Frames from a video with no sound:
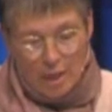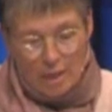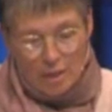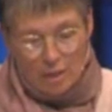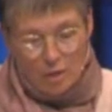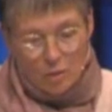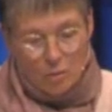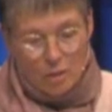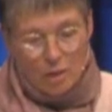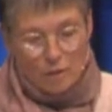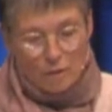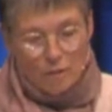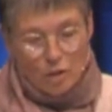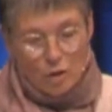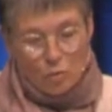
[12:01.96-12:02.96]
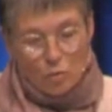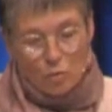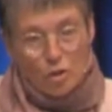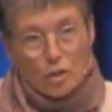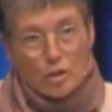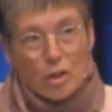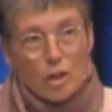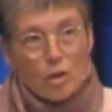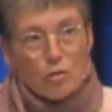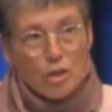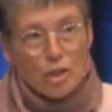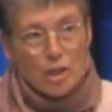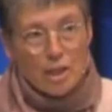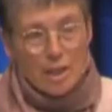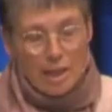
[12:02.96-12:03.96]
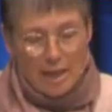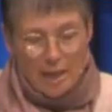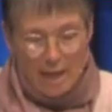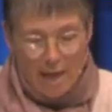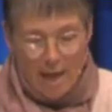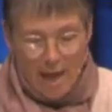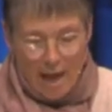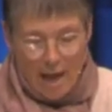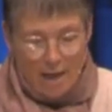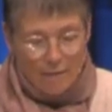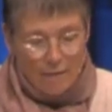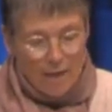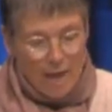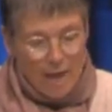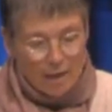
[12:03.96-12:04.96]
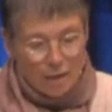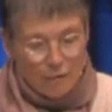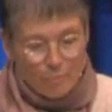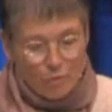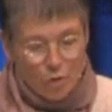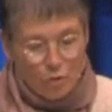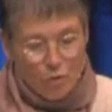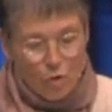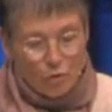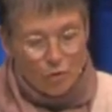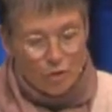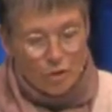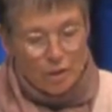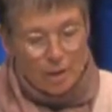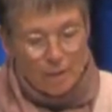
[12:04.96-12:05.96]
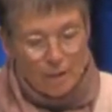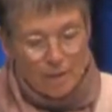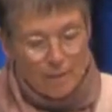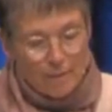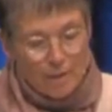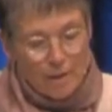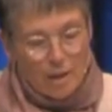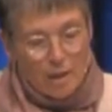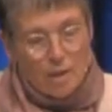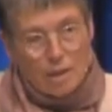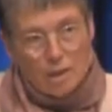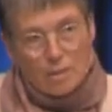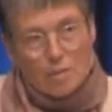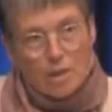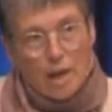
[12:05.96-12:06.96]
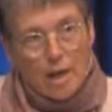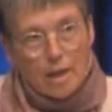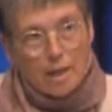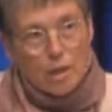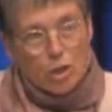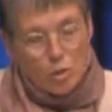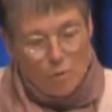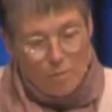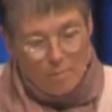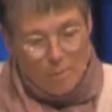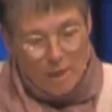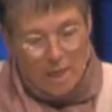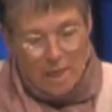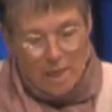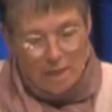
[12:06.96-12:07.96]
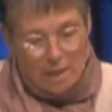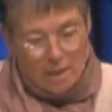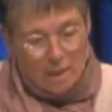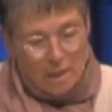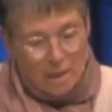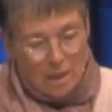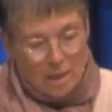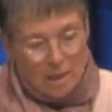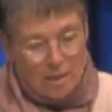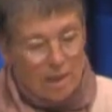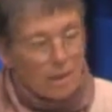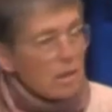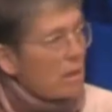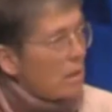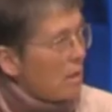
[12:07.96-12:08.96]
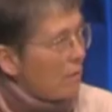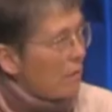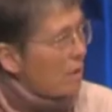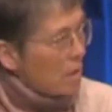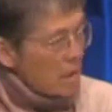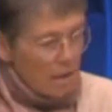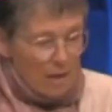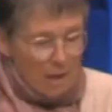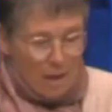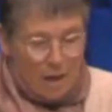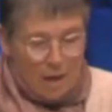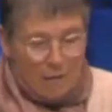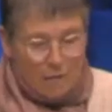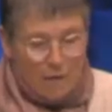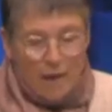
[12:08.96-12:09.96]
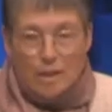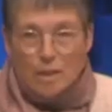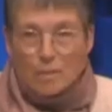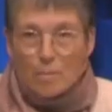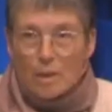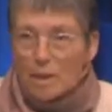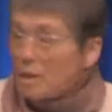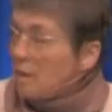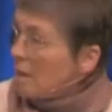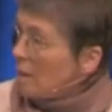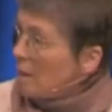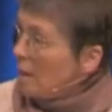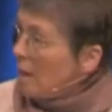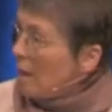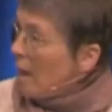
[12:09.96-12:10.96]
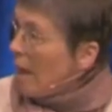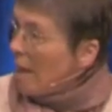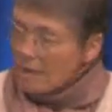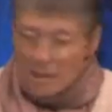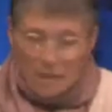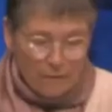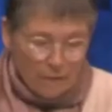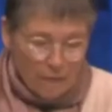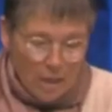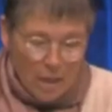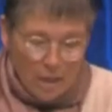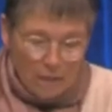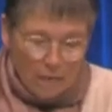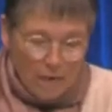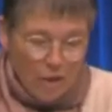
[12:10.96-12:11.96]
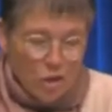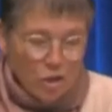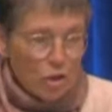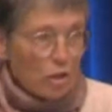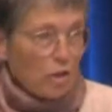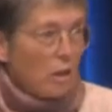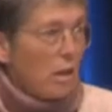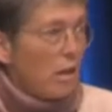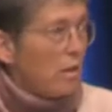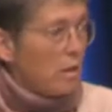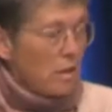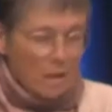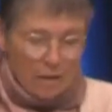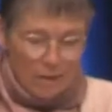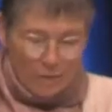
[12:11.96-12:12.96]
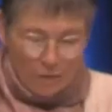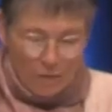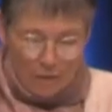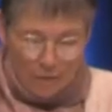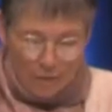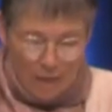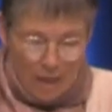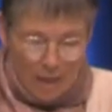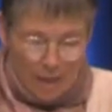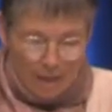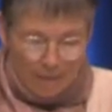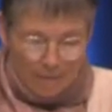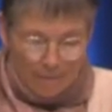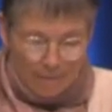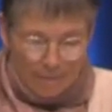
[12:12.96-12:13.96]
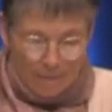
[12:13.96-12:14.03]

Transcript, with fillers: data to individuals and the increasingly heavy hand of bureaucracy seems likely to impede sensitivity, flexibility, and even innovation in the delivery of care.